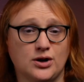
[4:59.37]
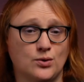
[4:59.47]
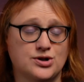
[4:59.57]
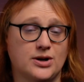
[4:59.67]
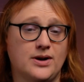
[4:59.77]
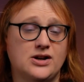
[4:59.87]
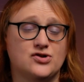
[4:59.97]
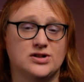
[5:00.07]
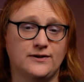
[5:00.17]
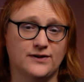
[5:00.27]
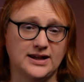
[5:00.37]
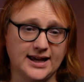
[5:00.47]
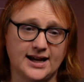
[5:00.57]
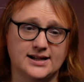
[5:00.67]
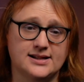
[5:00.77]
auto industry for
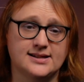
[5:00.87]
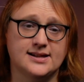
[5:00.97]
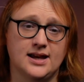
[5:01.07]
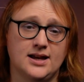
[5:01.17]
years,